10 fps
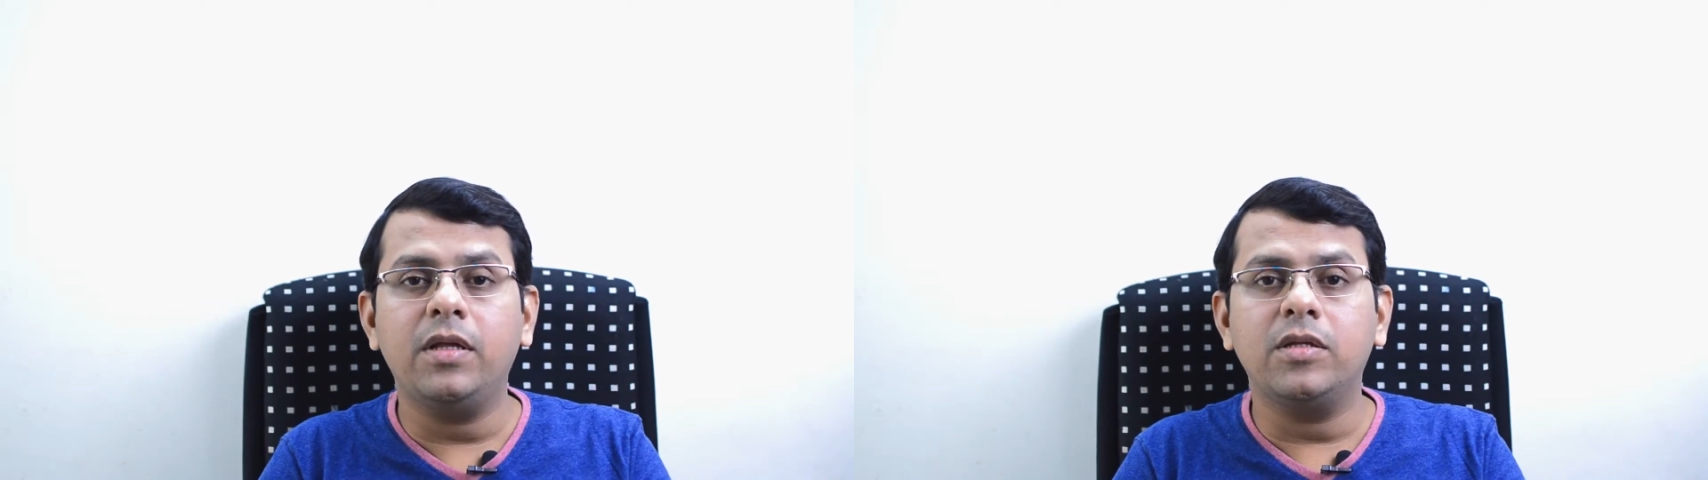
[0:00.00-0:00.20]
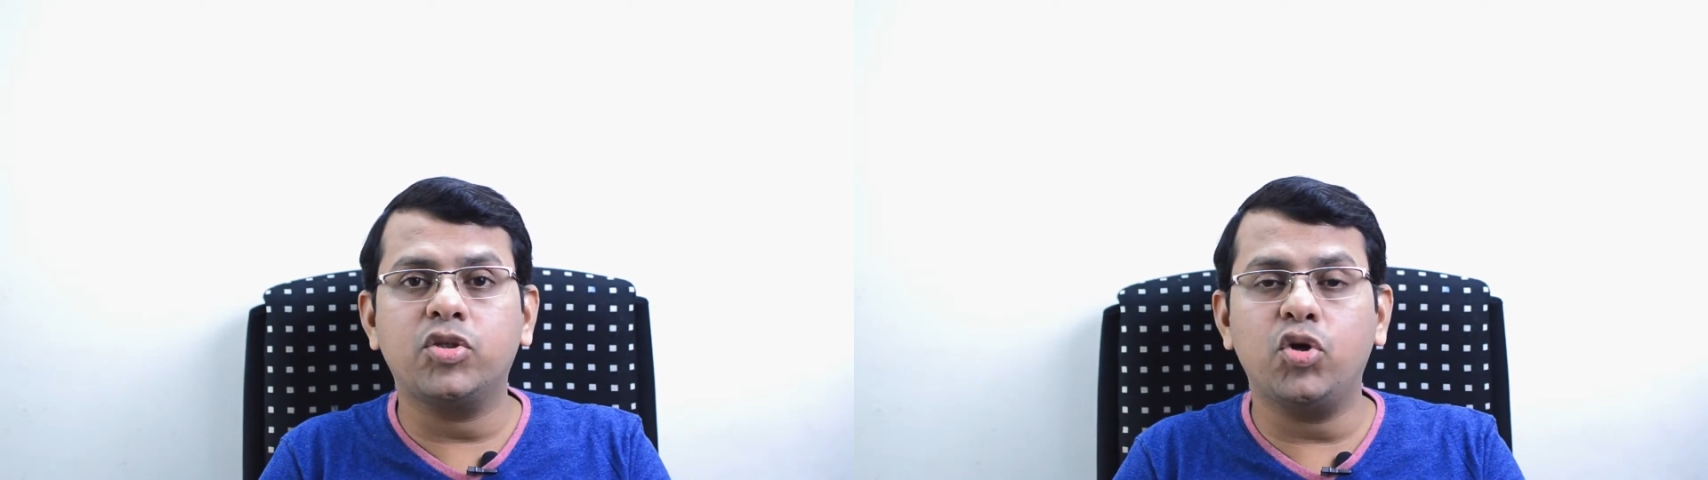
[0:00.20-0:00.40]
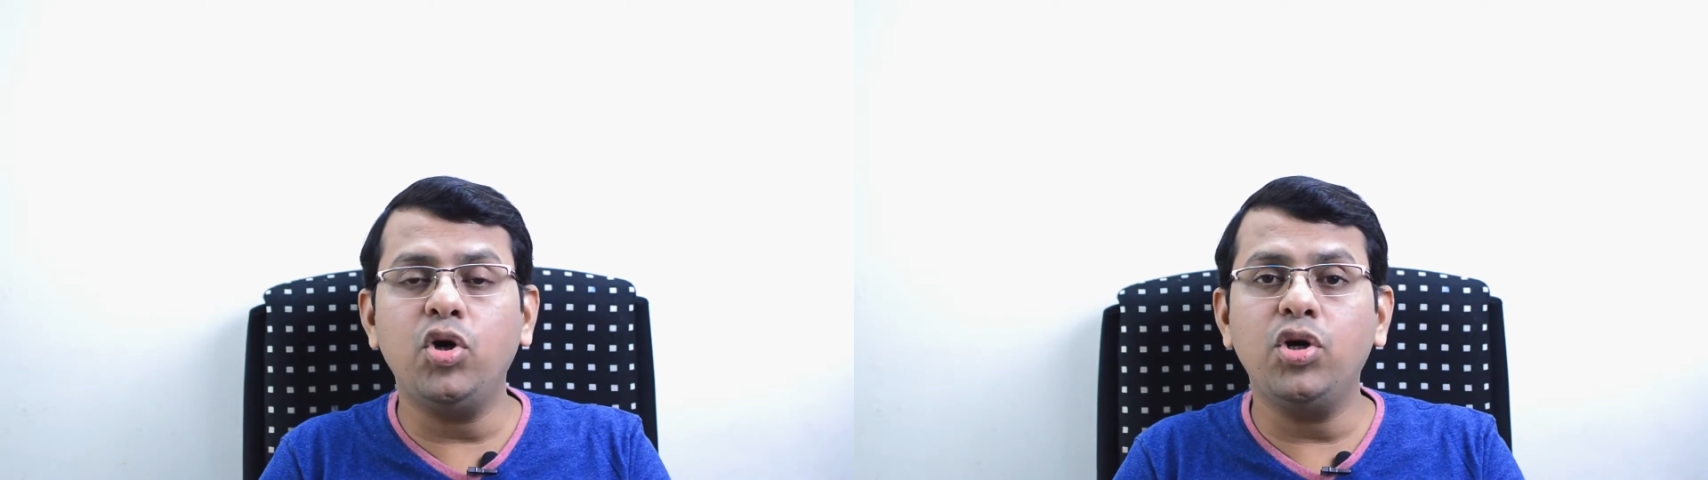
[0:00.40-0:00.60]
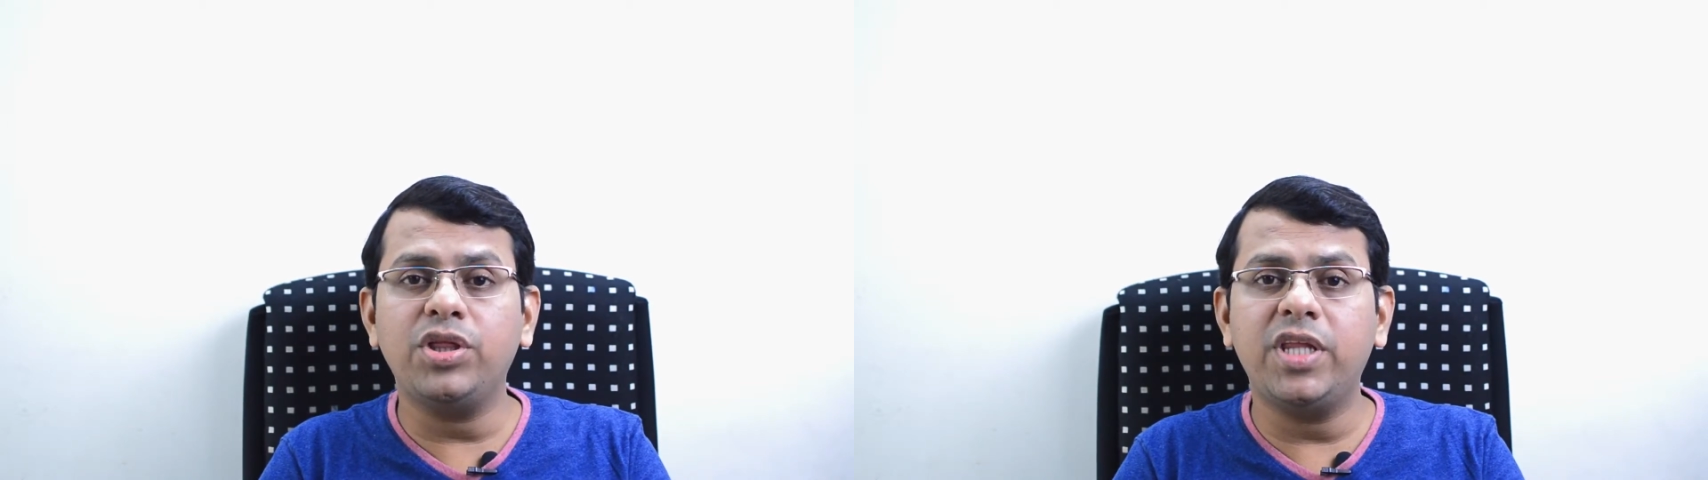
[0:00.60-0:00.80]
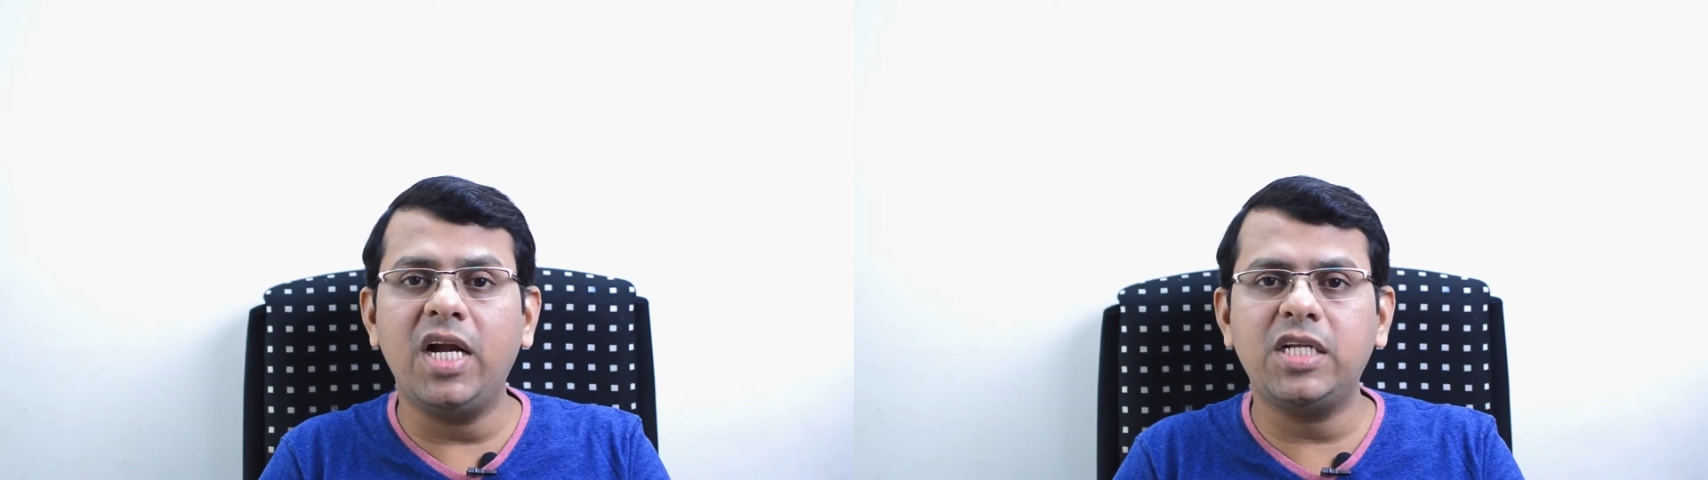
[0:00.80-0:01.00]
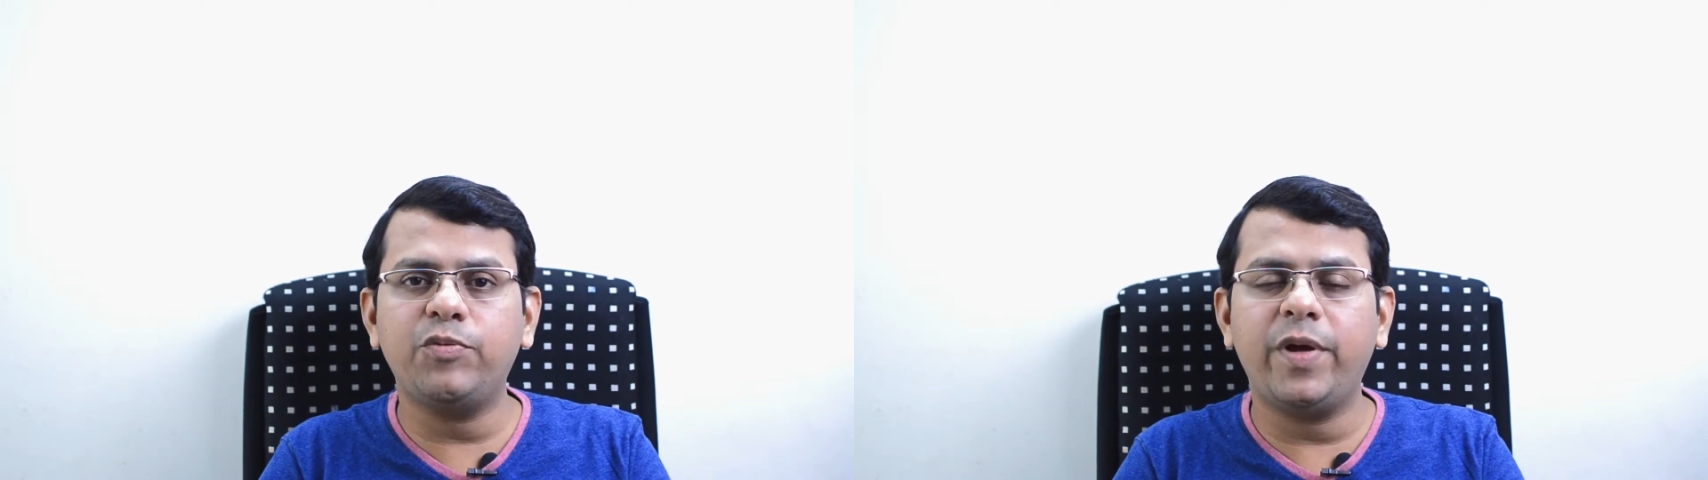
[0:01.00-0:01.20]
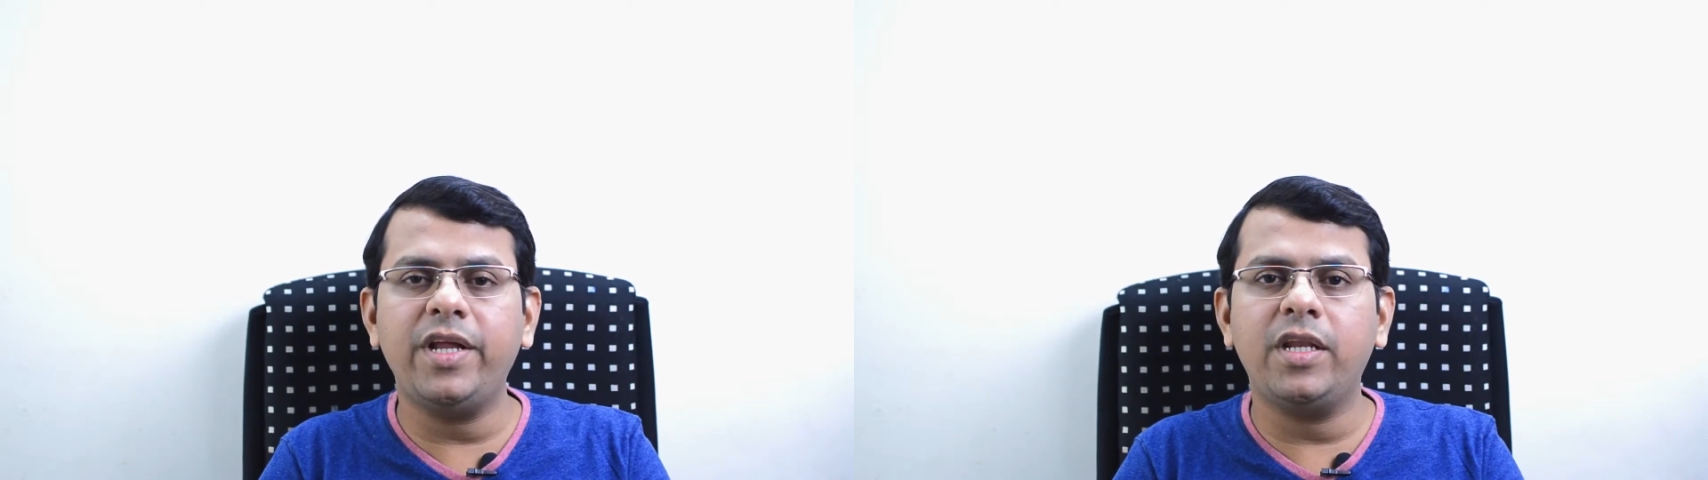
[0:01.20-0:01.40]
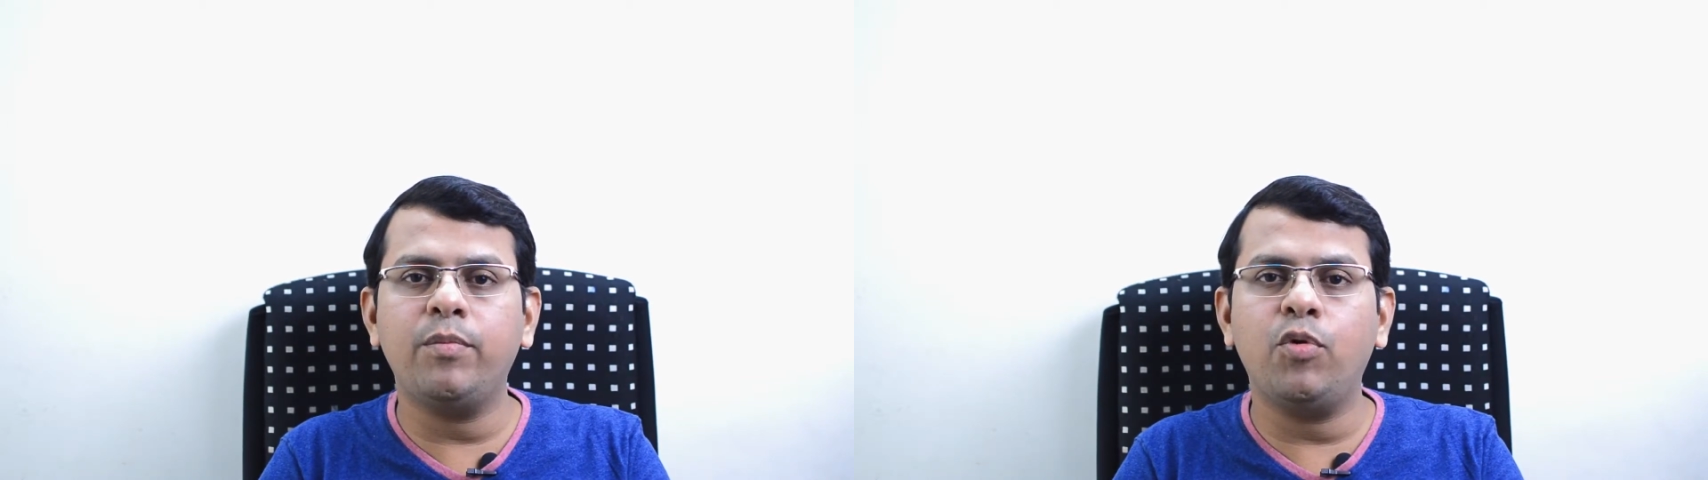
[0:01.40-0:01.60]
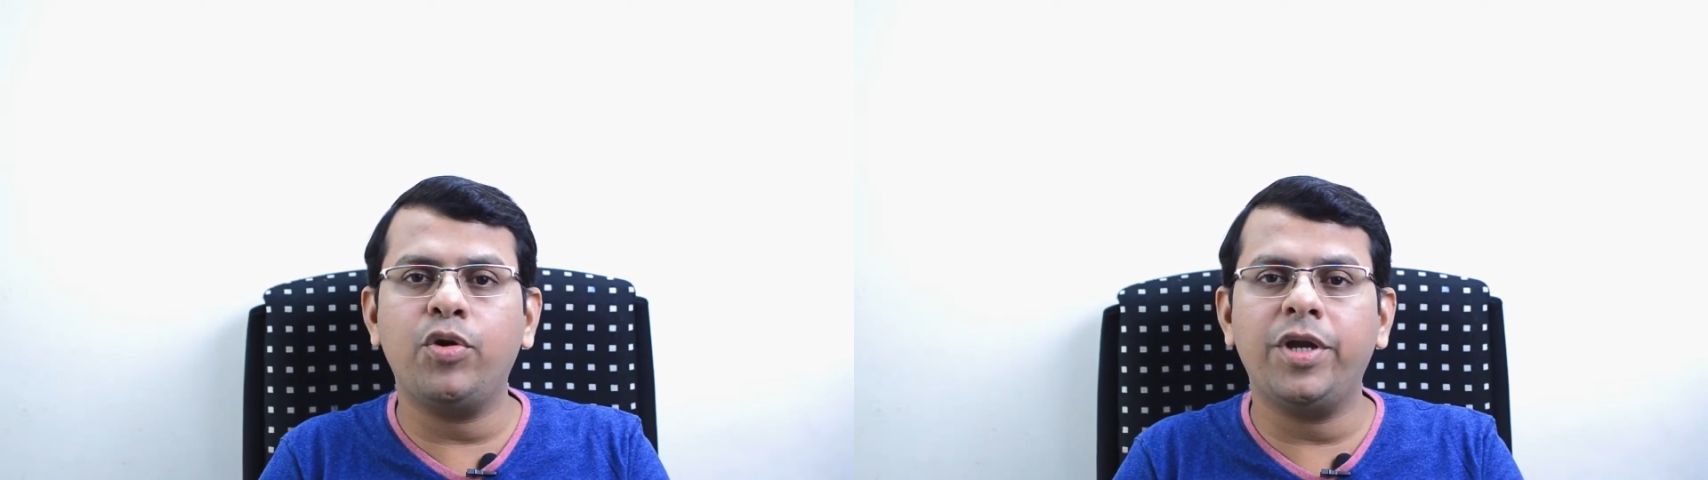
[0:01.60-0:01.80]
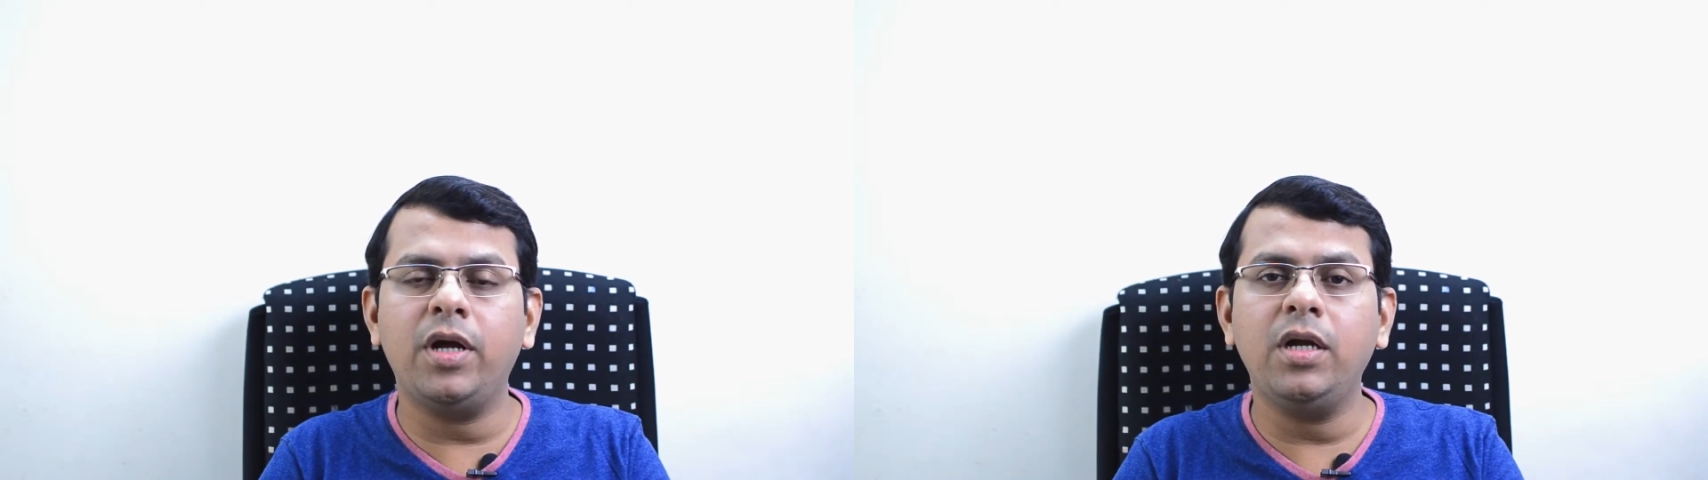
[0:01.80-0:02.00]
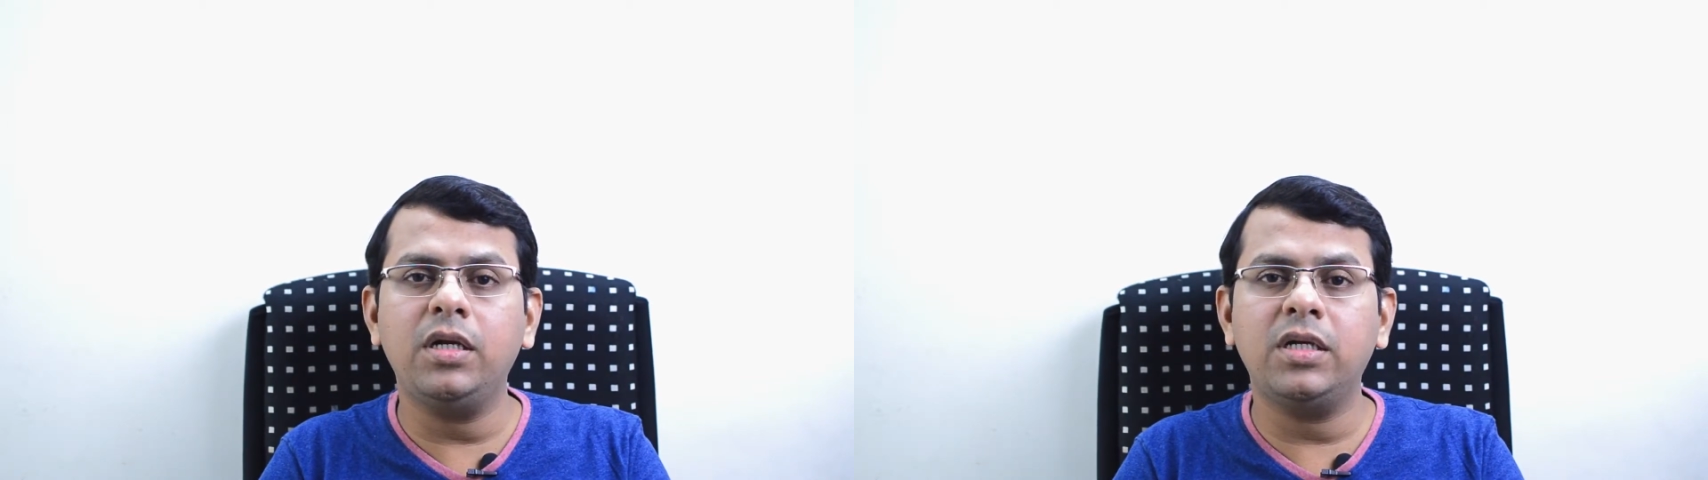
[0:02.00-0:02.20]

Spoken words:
So that's why pneumonia